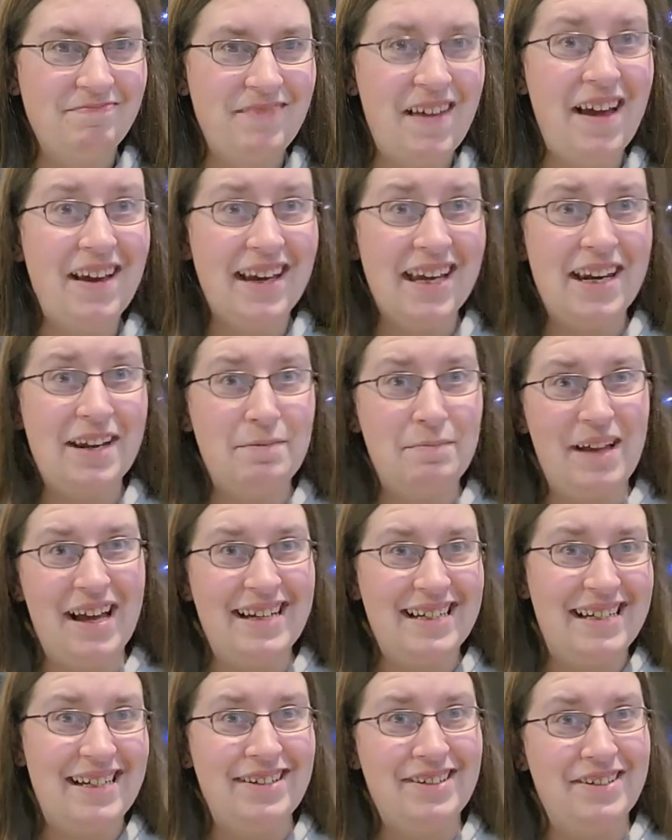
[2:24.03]
I'm getting a
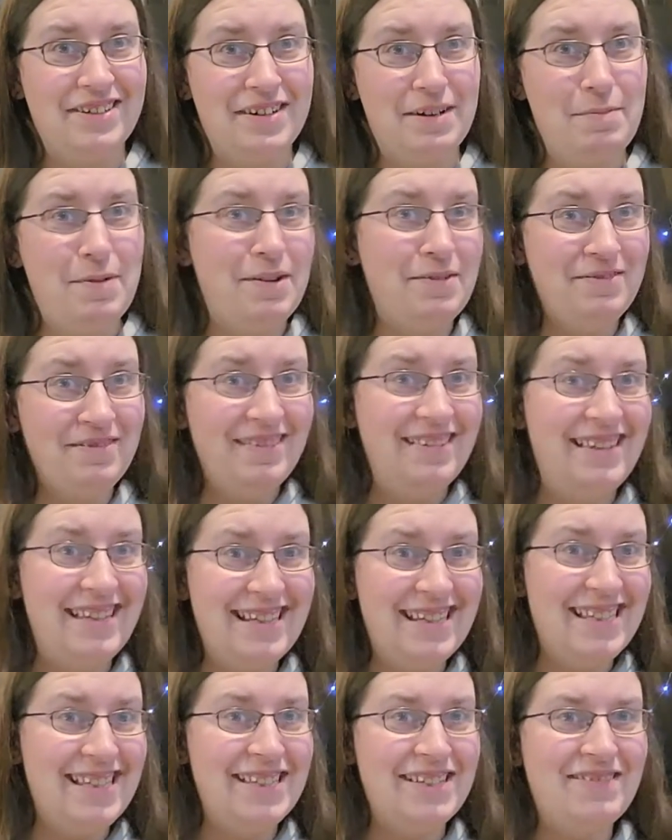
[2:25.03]
black-tailed Karibo.
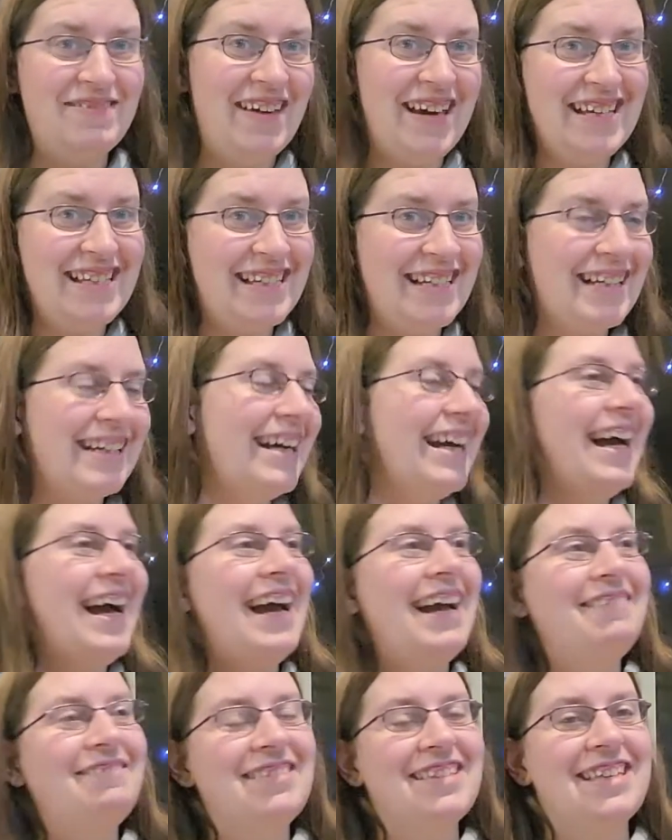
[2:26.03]
This is amazing.
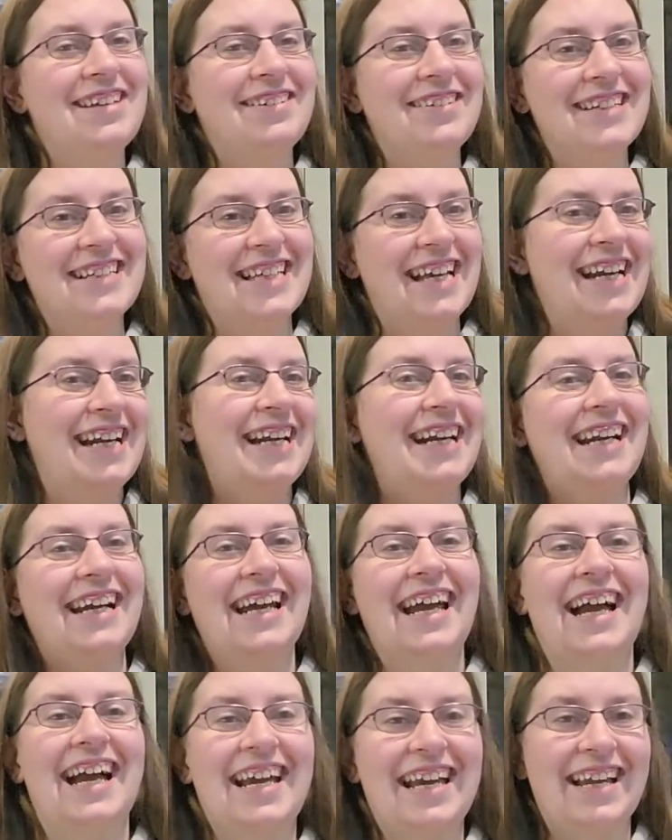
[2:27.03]
I'm so excited.
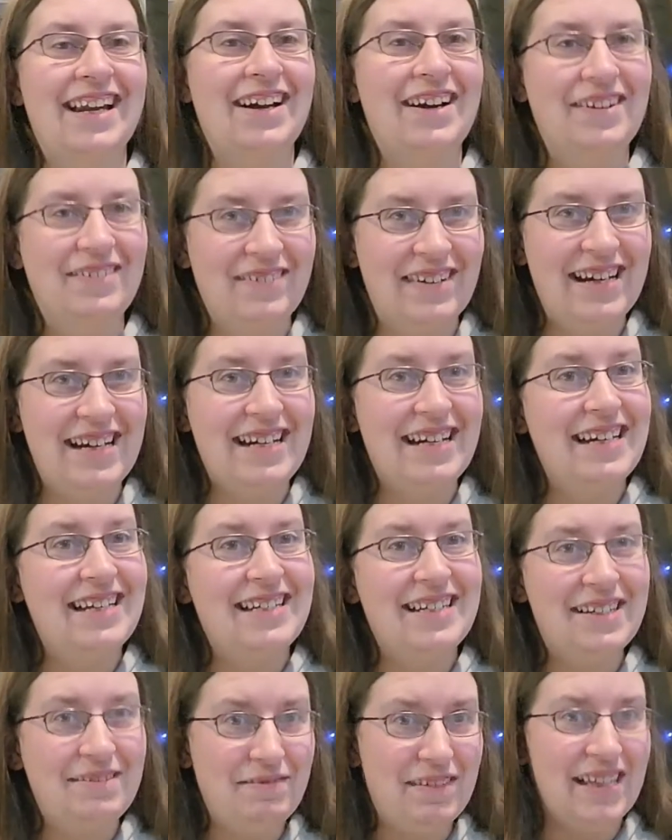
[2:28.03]
I cannot wait
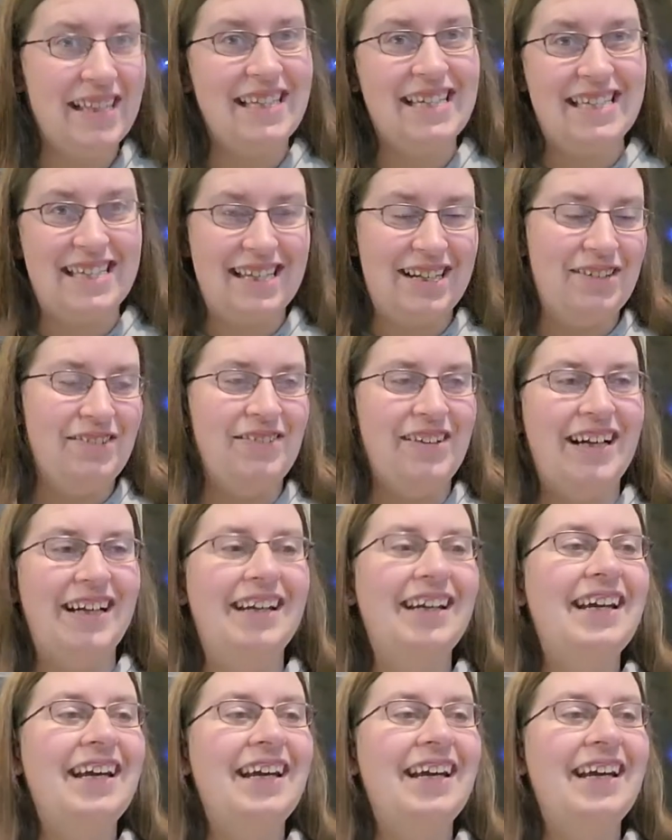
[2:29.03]
to meet this little one.